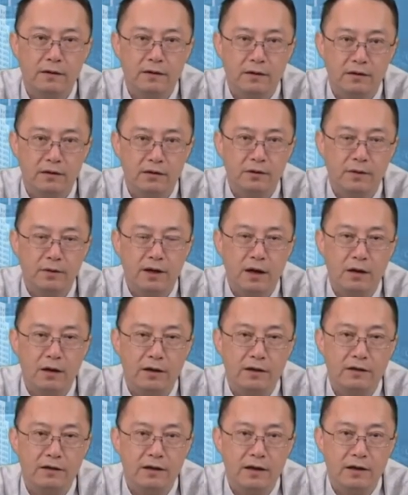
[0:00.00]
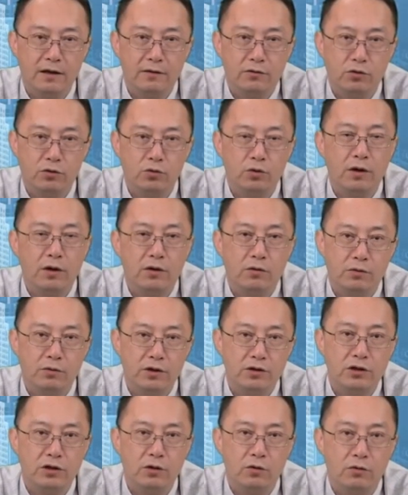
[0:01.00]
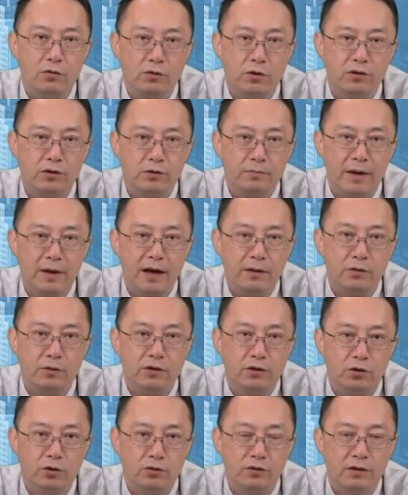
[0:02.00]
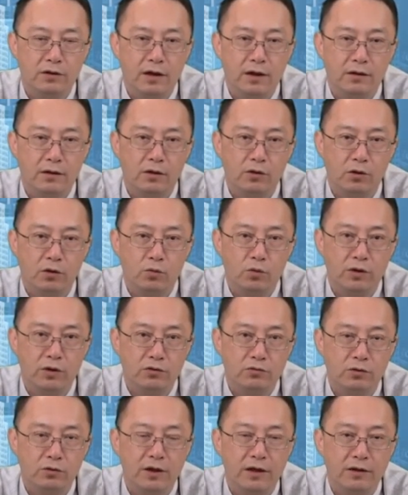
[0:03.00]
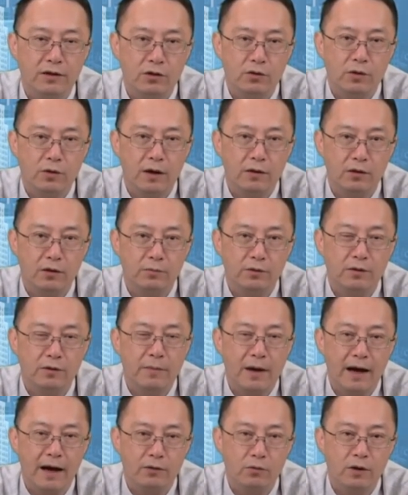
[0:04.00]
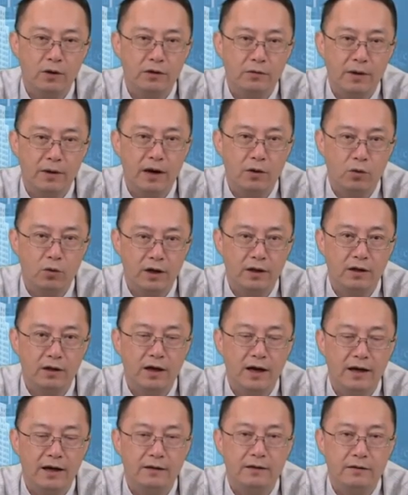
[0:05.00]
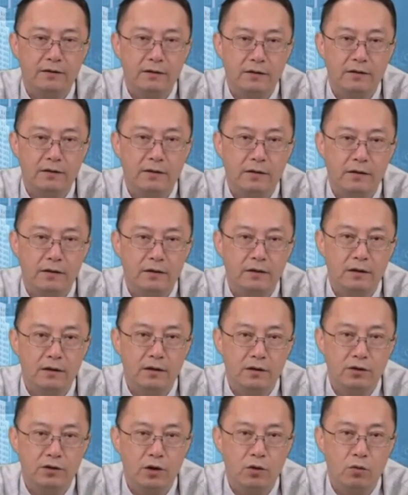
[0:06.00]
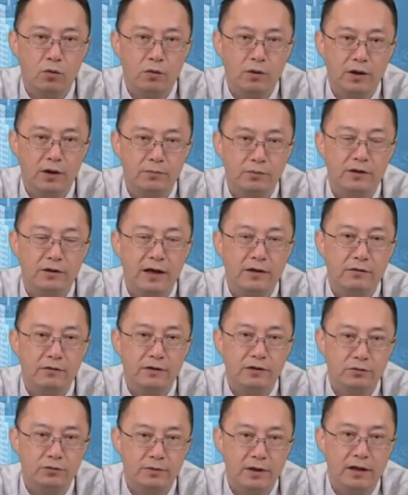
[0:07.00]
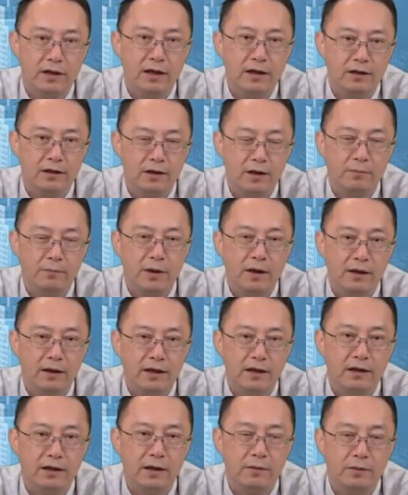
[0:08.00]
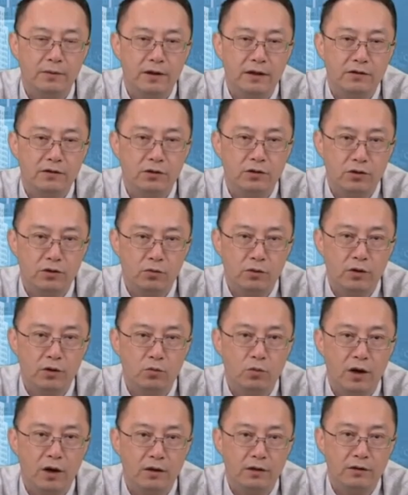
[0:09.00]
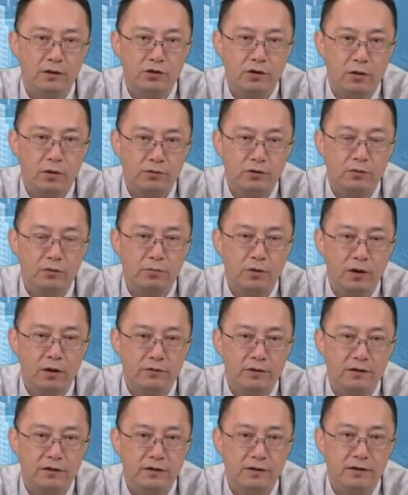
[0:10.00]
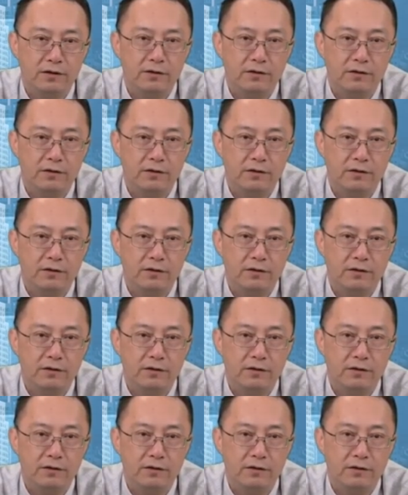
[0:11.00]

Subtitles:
To be honest, if you look at the ratio of good to bad results, the good ones really do outnumber the bad ones by quite a lot. So, objectively speaking, American companies are doing well in terms of profits.